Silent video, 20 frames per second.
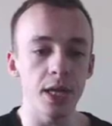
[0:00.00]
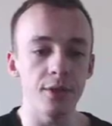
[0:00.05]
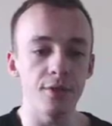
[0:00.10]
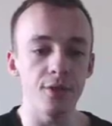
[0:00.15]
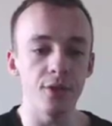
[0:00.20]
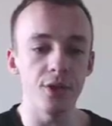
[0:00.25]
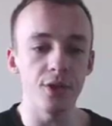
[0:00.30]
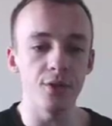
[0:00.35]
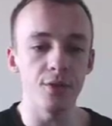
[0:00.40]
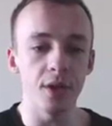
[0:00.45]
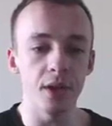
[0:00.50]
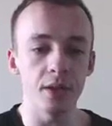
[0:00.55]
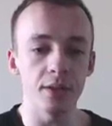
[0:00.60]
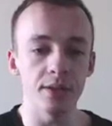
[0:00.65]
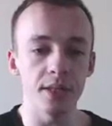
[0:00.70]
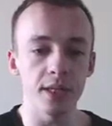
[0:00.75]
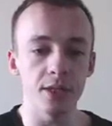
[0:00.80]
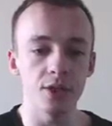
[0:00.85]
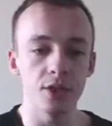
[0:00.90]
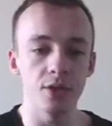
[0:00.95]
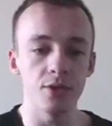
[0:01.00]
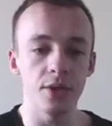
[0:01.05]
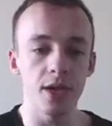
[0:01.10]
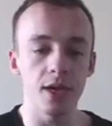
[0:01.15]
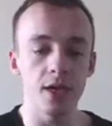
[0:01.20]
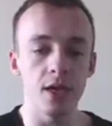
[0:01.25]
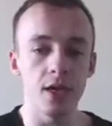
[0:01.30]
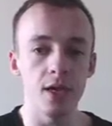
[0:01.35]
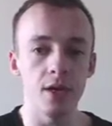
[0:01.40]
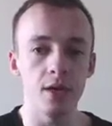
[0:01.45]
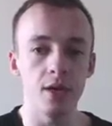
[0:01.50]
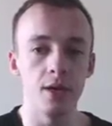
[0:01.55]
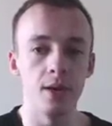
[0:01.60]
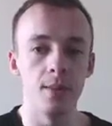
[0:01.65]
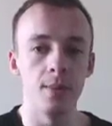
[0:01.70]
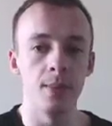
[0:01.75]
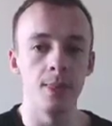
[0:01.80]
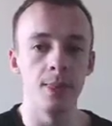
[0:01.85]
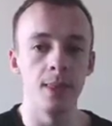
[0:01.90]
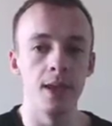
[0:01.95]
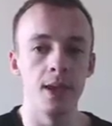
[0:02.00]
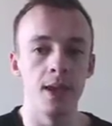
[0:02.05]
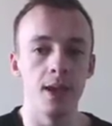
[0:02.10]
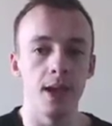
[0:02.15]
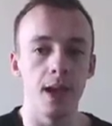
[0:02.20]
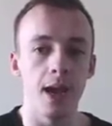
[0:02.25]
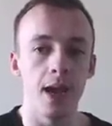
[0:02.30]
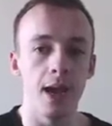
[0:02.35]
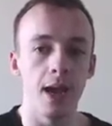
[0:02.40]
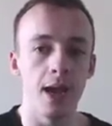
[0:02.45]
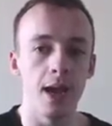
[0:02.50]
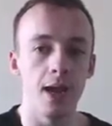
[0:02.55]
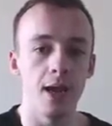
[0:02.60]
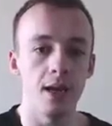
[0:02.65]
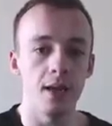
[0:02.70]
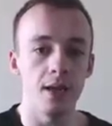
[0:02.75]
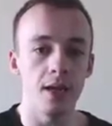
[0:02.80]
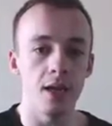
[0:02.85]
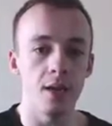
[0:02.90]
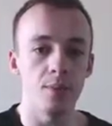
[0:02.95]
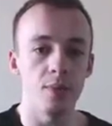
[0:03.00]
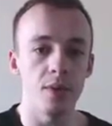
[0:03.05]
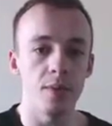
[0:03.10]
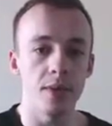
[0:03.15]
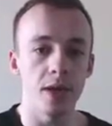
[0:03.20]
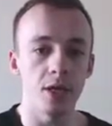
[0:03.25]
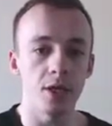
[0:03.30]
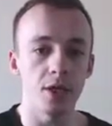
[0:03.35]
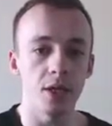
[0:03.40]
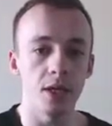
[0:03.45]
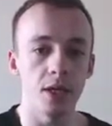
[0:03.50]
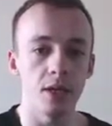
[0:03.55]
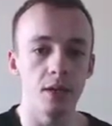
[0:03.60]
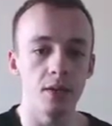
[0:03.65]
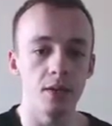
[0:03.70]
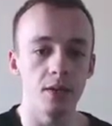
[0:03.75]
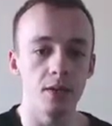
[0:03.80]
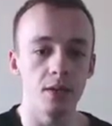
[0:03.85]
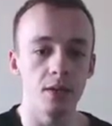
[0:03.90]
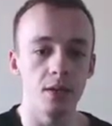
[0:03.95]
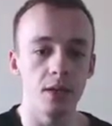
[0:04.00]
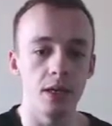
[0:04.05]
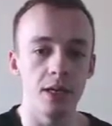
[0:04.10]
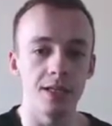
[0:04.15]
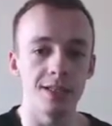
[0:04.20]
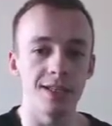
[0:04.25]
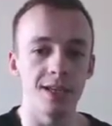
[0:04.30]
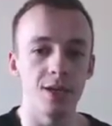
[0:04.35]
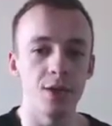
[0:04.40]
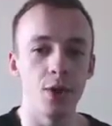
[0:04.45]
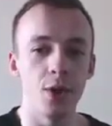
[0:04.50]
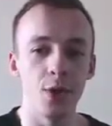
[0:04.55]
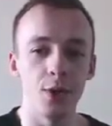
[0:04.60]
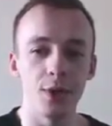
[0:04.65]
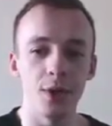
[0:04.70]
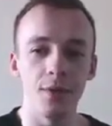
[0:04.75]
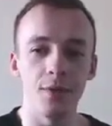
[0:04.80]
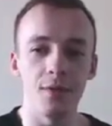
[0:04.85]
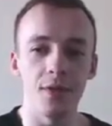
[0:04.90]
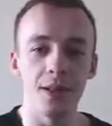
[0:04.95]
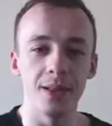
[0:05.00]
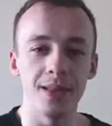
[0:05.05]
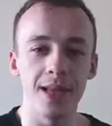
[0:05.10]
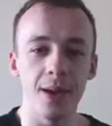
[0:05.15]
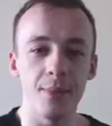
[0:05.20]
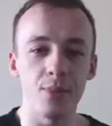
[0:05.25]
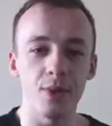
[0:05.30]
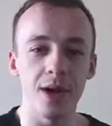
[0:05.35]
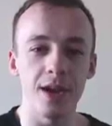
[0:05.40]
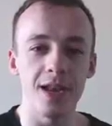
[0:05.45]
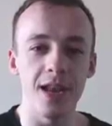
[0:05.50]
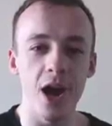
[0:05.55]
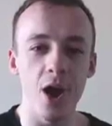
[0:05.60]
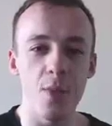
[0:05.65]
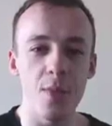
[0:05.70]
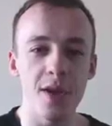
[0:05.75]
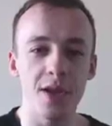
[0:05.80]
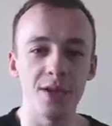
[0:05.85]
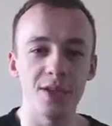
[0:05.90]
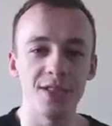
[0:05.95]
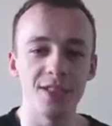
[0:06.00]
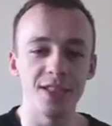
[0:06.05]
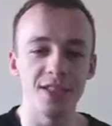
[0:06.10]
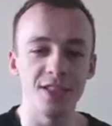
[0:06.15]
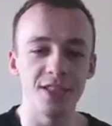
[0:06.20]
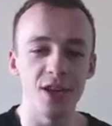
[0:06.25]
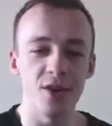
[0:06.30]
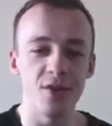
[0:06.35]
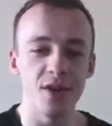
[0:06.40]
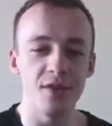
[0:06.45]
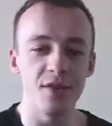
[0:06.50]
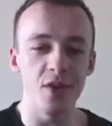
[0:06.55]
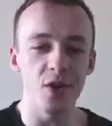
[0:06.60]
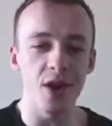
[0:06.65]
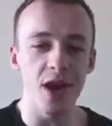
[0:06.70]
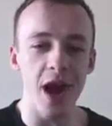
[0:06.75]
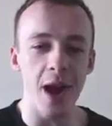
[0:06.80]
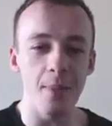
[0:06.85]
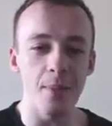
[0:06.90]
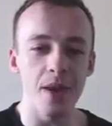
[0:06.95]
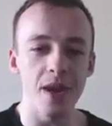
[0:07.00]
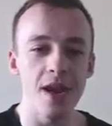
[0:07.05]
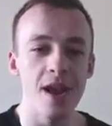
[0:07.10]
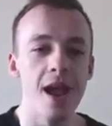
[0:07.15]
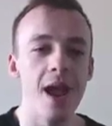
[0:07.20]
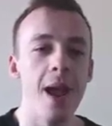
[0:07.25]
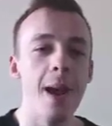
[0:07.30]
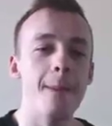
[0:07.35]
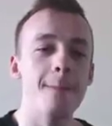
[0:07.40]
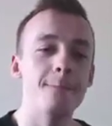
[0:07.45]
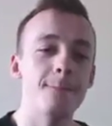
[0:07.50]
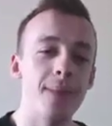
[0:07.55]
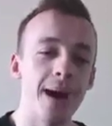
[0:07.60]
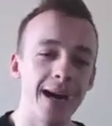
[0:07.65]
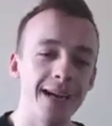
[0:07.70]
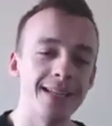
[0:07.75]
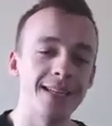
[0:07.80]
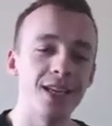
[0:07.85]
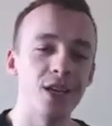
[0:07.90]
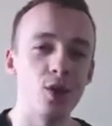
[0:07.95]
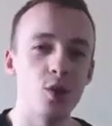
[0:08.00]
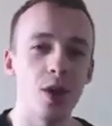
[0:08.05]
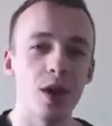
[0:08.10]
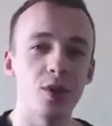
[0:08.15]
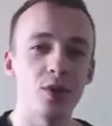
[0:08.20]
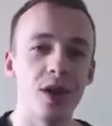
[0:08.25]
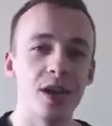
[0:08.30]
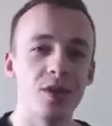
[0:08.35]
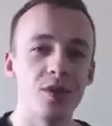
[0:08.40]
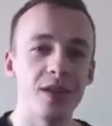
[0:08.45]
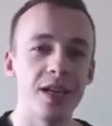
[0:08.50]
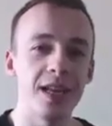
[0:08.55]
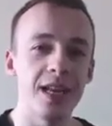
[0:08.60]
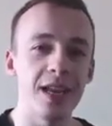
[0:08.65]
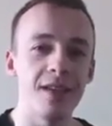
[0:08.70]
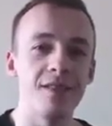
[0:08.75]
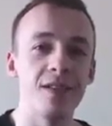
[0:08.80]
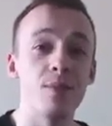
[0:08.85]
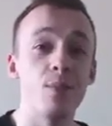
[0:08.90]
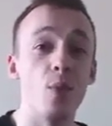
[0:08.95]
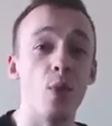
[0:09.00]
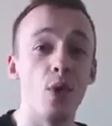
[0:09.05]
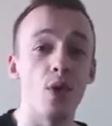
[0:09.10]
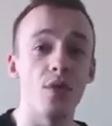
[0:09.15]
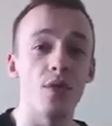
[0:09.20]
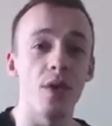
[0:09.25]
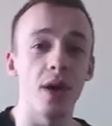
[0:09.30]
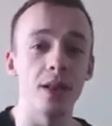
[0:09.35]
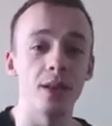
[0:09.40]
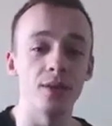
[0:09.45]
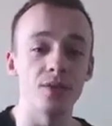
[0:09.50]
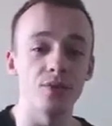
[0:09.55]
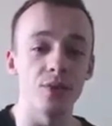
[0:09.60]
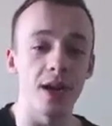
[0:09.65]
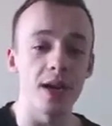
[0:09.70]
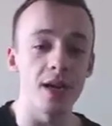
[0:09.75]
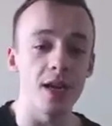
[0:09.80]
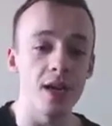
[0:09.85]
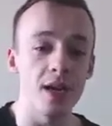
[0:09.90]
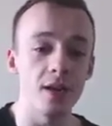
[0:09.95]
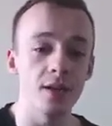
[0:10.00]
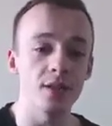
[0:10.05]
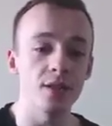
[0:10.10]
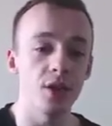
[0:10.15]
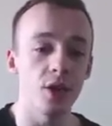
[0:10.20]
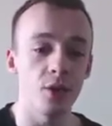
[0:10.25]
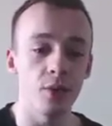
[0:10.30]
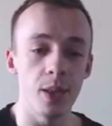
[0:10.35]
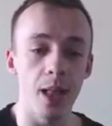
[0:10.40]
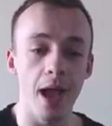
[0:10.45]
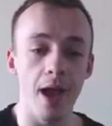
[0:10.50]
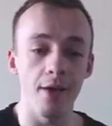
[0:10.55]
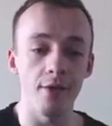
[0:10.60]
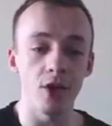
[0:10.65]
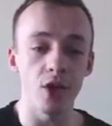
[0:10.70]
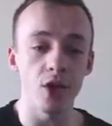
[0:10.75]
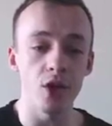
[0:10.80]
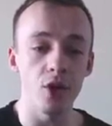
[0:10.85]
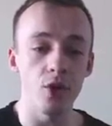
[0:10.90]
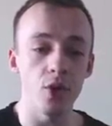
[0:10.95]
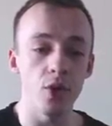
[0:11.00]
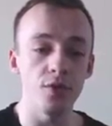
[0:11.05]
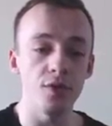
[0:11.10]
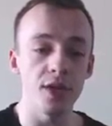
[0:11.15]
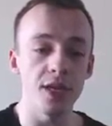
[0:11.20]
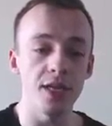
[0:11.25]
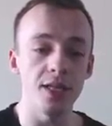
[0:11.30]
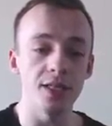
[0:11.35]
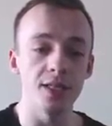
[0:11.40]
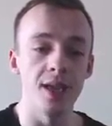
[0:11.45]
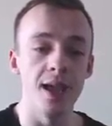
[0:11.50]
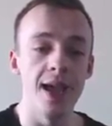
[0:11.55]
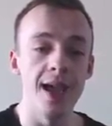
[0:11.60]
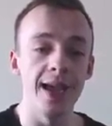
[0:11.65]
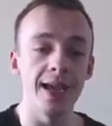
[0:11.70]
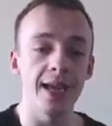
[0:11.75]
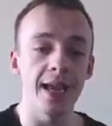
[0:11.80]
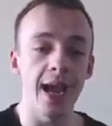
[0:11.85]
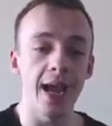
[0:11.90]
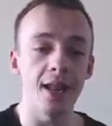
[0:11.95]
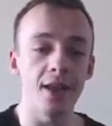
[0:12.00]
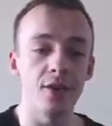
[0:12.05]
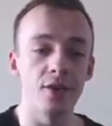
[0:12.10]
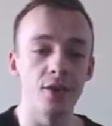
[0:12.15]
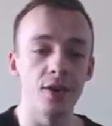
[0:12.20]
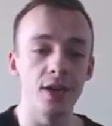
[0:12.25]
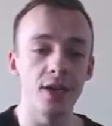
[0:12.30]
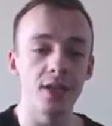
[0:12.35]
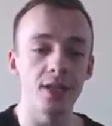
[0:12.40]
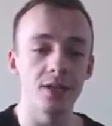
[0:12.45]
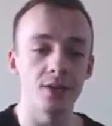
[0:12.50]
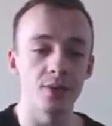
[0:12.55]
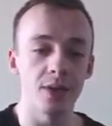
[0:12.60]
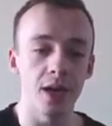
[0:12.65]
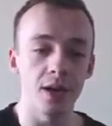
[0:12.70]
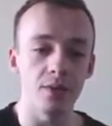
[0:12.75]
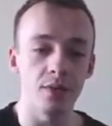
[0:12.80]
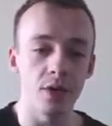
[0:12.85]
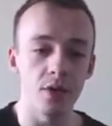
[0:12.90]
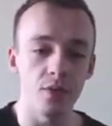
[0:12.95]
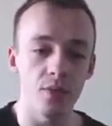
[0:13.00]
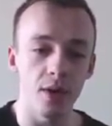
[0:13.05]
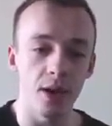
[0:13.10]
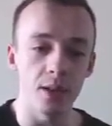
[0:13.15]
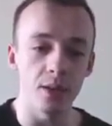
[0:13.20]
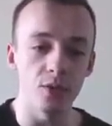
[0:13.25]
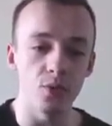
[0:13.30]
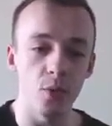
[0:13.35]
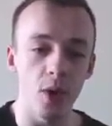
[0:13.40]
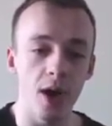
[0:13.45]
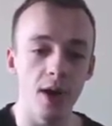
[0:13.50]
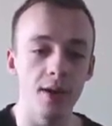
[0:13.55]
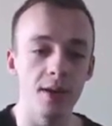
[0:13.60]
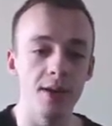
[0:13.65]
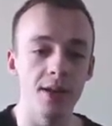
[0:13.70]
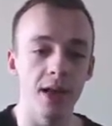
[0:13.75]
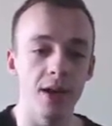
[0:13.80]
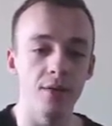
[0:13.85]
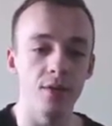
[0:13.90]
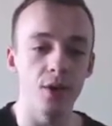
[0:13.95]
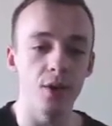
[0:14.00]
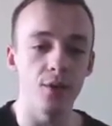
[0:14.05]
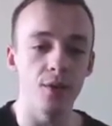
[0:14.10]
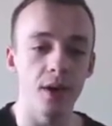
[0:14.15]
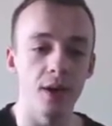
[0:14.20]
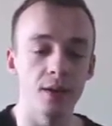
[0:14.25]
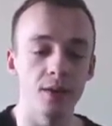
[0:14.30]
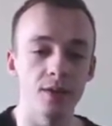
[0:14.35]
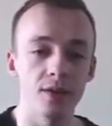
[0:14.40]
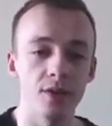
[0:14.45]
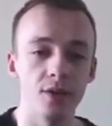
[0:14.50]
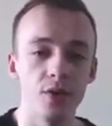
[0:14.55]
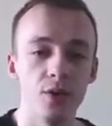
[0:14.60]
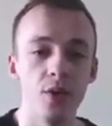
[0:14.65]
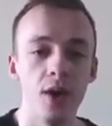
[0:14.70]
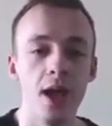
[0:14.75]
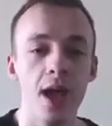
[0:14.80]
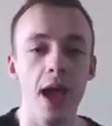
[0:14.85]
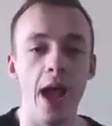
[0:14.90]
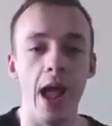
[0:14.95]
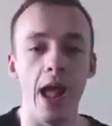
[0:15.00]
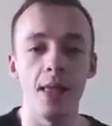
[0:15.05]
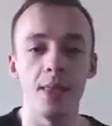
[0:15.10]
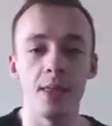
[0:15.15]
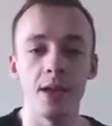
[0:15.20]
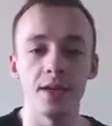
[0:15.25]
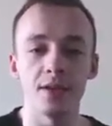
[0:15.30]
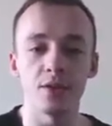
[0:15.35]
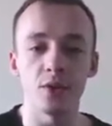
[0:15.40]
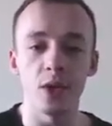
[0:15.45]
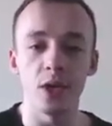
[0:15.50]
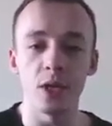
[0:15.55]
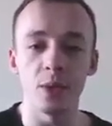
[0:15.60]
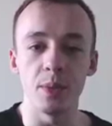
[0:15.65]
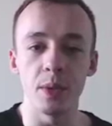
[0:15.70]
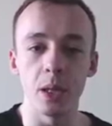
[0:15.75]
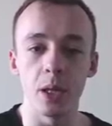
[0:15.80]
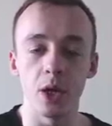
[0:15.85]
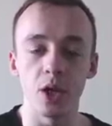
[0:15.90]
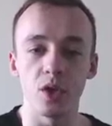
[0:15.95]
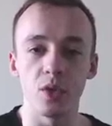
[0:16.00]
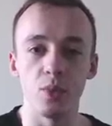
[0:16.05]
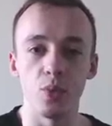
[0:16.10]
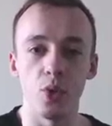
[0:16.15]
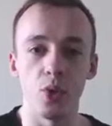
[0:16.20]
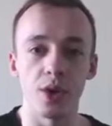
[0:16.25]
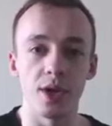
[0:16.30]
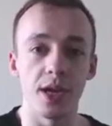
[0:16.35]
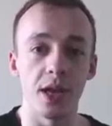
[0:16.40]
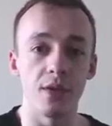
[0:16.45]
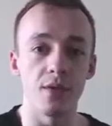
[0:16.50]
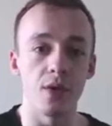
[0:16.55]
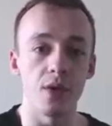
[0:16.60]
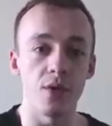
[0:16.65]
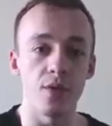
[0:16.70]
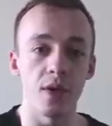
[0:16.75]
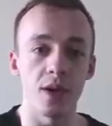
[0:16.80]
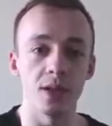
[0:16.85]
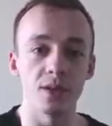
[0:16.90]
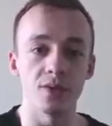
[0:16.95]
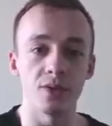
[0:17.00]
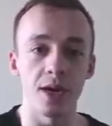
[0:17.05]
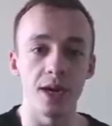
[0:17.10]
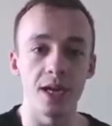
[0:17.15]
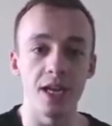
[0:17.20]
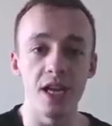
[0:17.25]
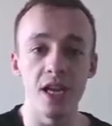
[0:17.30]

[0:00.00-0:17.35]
done for you funnel section right here, and it pretty much is not filled up right now because this is a review copy, but you are going to get even more funnels right here. So you will have 2 of these categories, so done for you funnels 1, done for you funnels 2, and there's going to be a lot more done for you funnels right